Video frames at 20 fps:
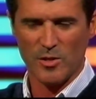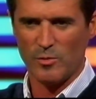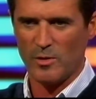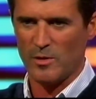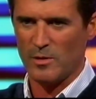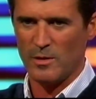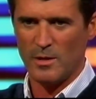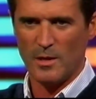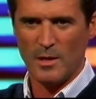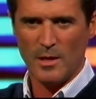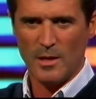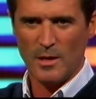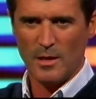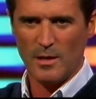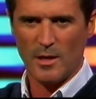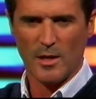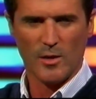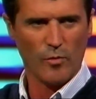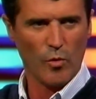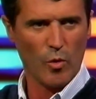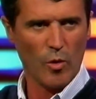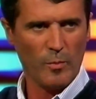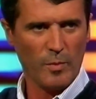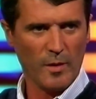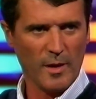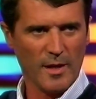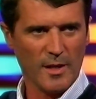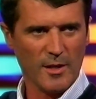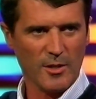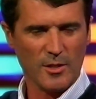There were a lot of
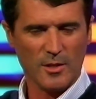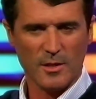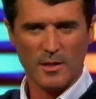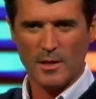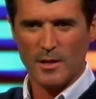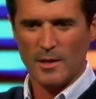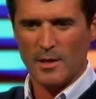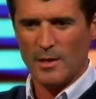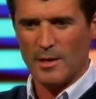old players.